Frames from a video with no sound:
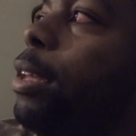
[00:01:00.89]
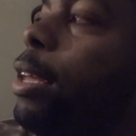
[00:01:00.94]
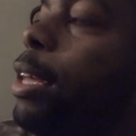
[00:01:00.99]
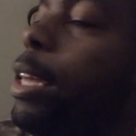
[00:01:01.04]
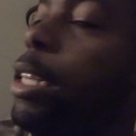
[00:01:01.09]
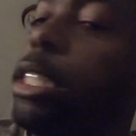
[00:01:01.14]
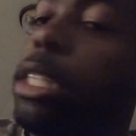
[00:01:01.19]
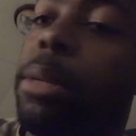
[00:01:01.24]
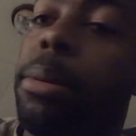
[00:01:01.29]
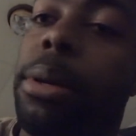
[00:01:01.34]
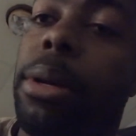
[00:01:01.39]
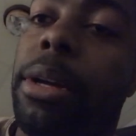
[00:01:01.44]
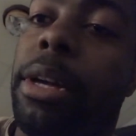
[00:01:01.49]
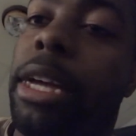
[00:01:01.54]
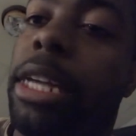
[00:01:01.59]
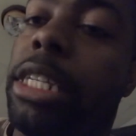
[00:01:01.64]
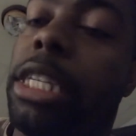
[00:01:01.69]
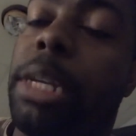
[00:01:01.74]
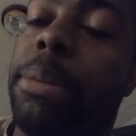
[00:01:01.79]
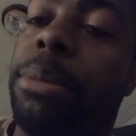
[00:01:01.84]
NWO
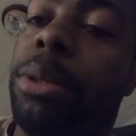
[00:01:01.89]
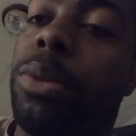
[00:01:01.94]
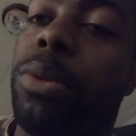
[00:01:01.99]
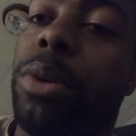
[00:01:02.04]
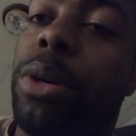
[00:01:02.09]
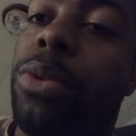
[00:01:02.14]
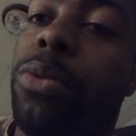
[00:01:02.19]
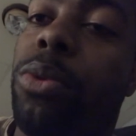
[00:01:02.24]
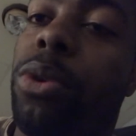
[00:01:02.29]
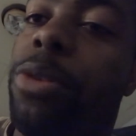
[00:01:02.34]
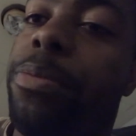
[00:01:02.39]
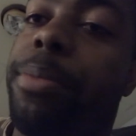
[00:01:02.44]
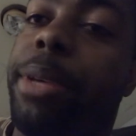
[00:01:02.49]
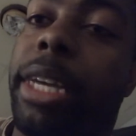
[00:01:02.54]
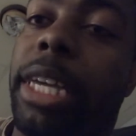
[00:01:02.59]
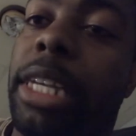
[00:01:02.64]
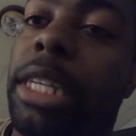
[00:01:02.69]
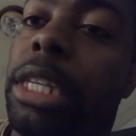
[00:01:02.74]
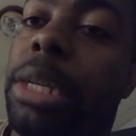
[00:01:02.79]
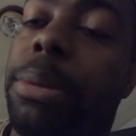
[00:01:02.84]

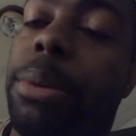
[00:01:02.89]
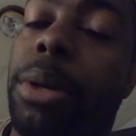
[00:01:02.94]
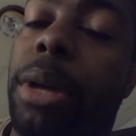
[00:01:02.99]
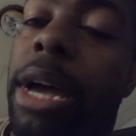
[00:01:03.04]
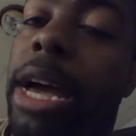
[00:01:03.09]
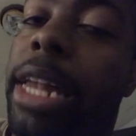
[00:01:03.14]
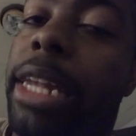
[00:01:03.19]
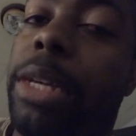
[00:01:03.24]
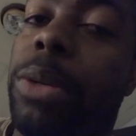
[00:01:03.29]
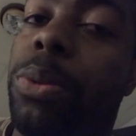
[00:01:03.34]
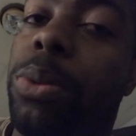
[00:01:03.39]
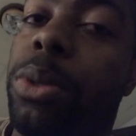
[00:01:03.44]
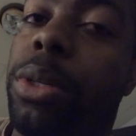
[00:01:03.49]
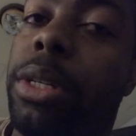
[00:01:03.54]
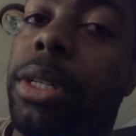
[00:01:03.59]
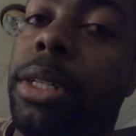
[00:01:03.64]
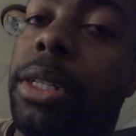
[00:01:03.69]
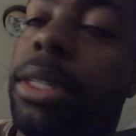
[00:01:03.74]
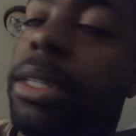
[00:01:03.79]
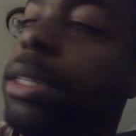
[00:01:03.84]
Wolfpack, NWO
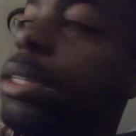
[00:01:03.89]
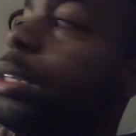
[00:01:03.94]
Hollywood,